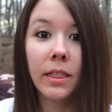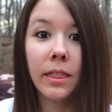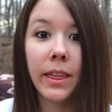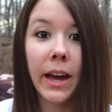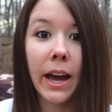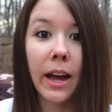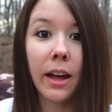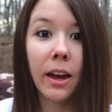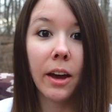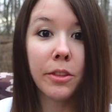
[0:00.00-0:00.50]

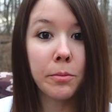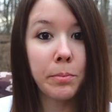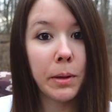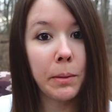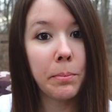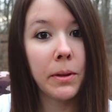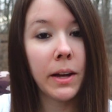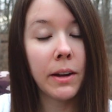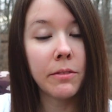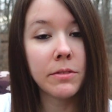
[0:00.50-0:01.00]
that other
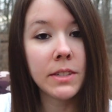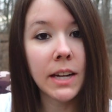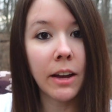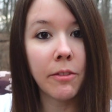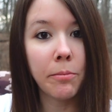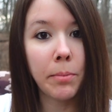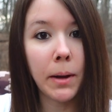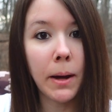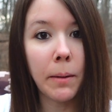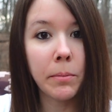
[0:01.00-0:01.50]
people have
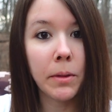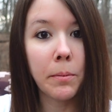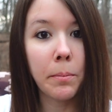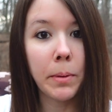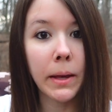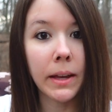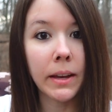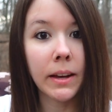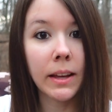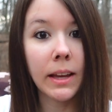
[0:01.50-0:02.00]
dive bombed the
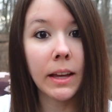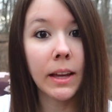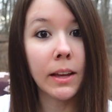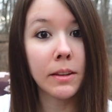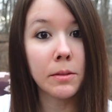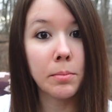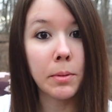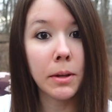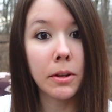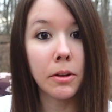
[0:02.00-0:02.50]
bin. It
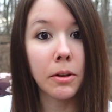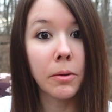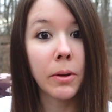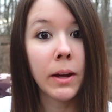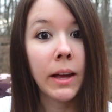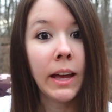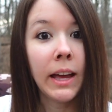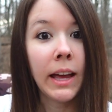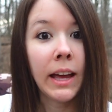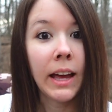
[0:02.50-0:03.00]
has been new.
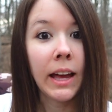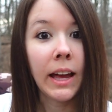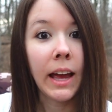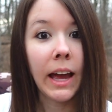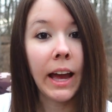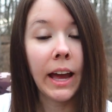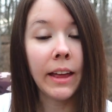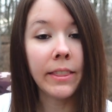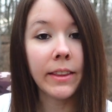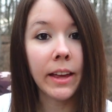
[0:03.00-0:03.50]

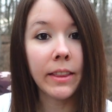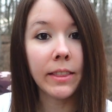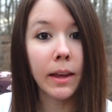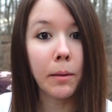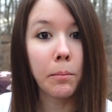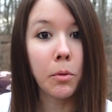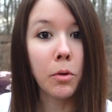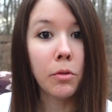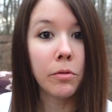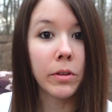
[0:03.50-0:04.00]
And then
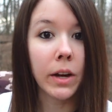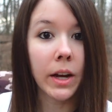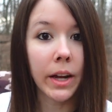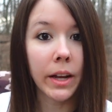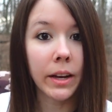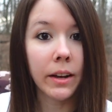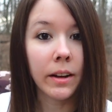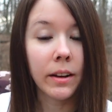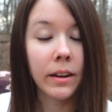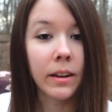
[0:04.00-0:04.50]
they move
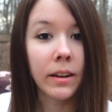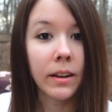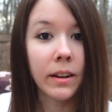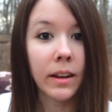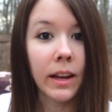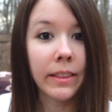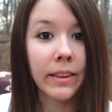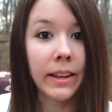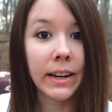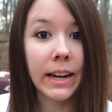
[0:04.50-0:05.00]
on,
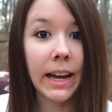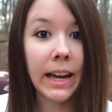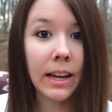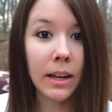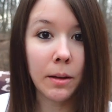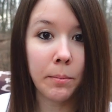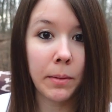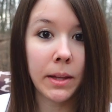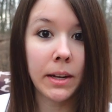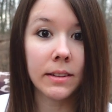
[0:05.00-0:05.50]
and then I
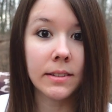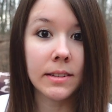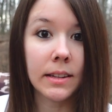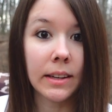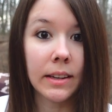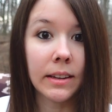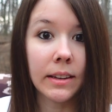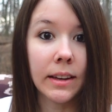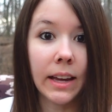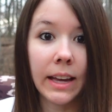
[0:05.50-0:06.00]
come in and
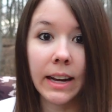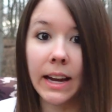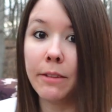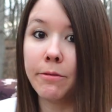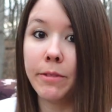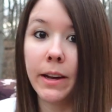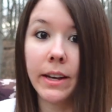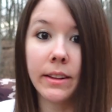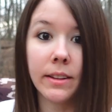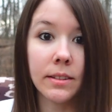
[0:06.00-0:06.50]
dig it and I
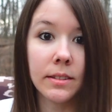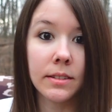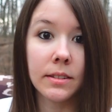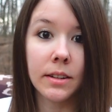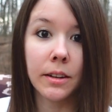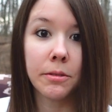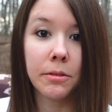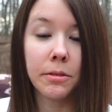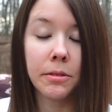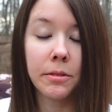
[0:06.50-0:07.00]
find this
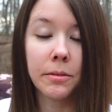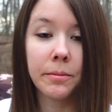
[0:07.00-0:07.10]
stuff.